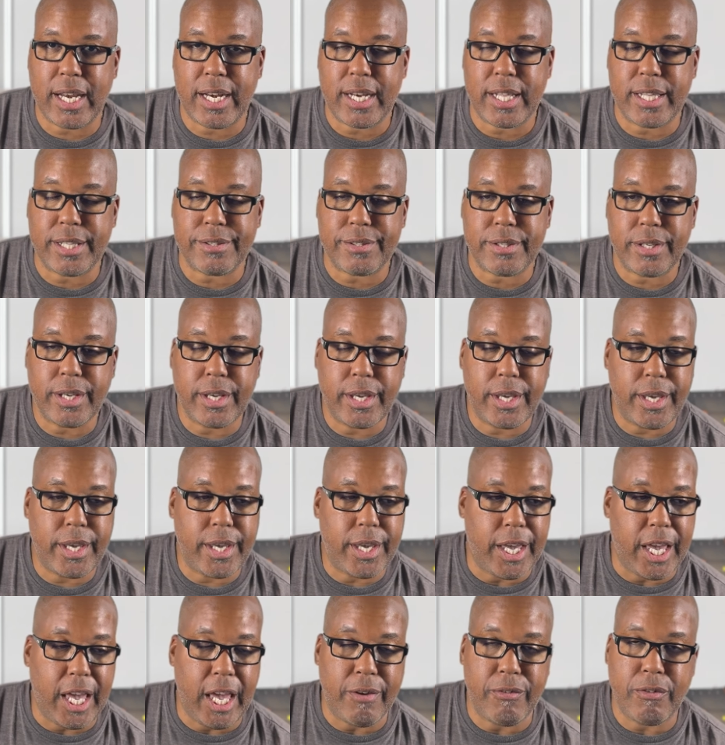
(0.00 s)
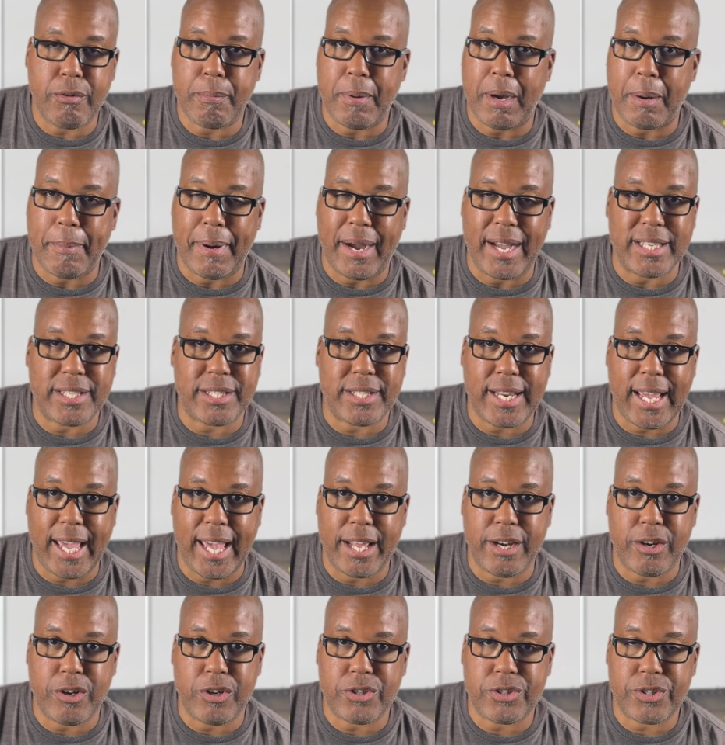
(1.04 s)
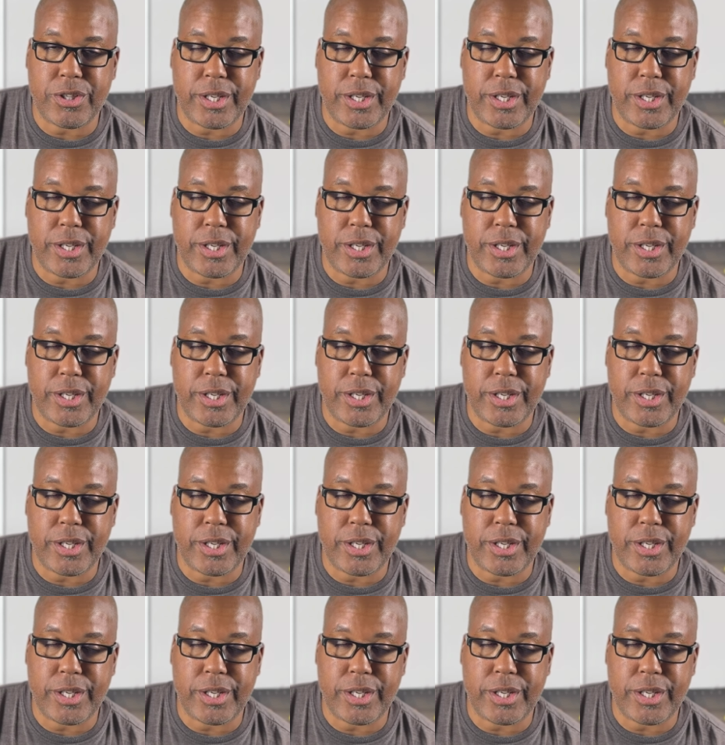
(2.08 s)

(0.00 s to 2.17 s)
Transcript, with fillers: And it's, even by my standards,